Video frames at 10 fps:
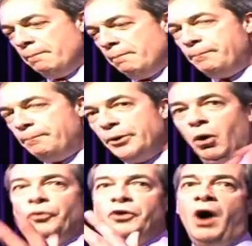But
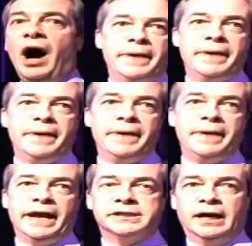all the while we were
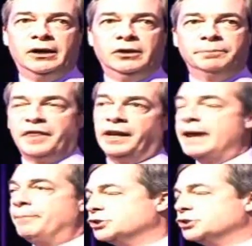being told by the
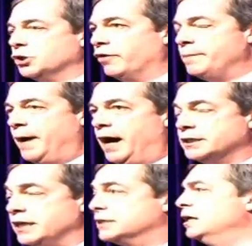Labour and Tory
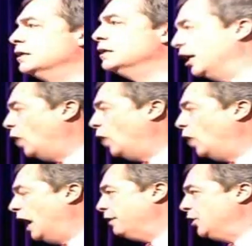parties, don't
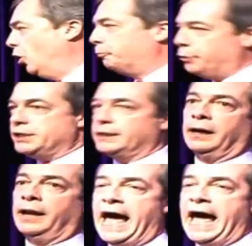worry your pretty little
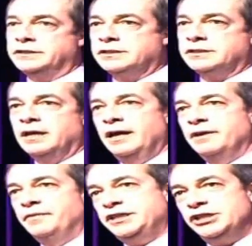heads,
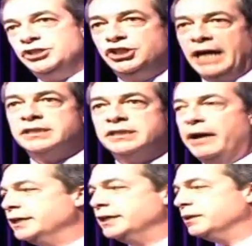this is just
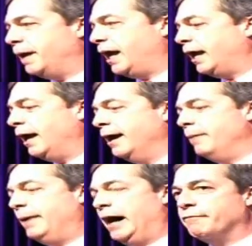going to be
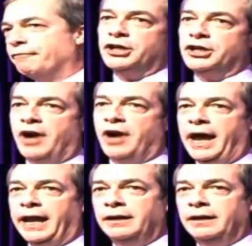about free trade.